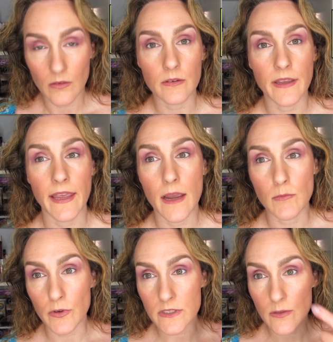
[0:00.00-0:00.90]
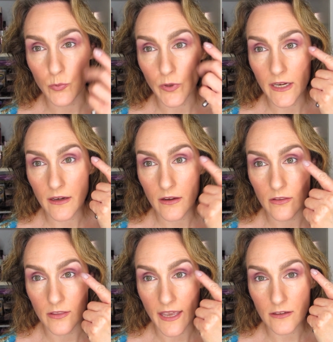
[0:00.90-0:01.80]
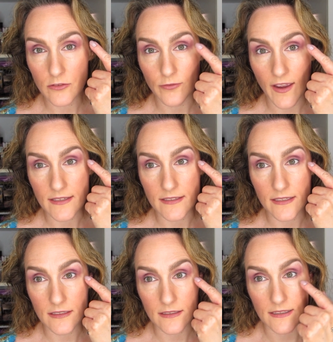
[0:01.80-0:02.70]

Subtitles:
Okay, I'm going to bring that facet